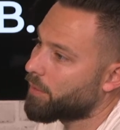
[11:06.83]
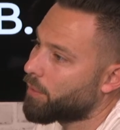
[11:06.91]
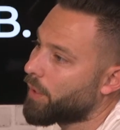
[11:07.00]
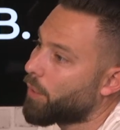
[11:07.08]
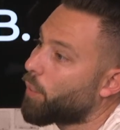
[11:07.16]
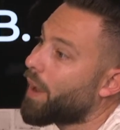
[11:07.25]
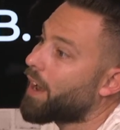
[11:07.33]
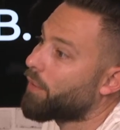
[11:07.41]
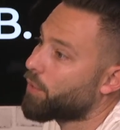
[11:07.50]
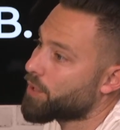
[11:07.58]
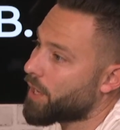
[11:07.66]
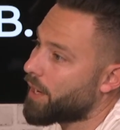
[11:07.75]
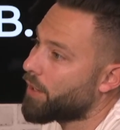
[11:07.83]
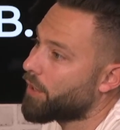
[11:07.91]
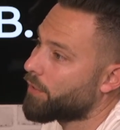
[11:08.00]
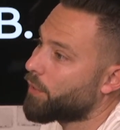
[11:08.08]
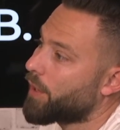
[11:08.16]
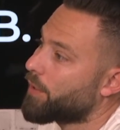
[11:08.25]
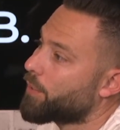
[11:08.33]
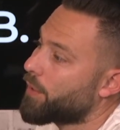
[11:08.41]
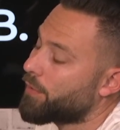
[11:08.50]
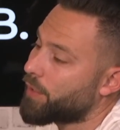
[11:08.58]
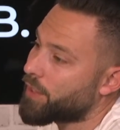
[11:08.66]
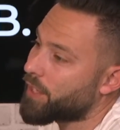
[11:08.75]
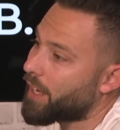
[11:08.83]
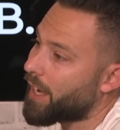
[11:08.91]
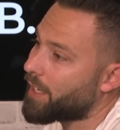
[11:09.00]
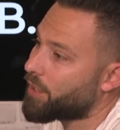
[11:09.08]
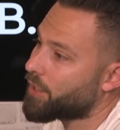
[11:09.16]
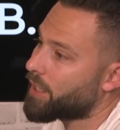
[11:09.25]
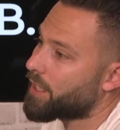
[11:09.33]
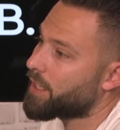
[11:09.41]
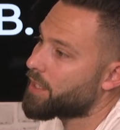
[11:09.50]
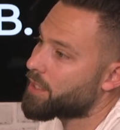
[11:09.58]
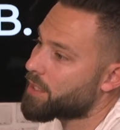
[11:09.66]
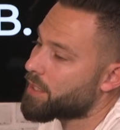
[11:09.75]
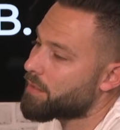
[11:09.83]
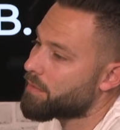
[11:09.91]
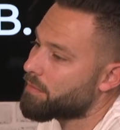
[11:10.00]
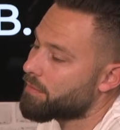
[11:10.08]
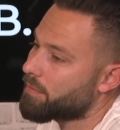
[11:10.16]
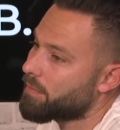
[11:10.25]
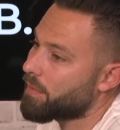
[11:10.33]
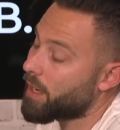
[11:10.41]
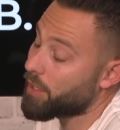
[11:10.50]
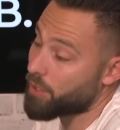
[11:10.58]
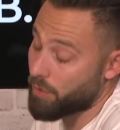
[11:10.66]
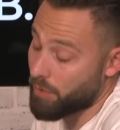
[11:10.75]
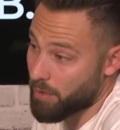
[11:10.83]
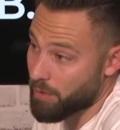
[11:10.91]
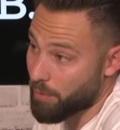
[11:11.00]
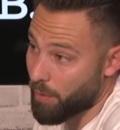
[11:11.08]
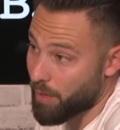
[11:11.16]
we're aware of what's going on. If we think anything is, as you use the word,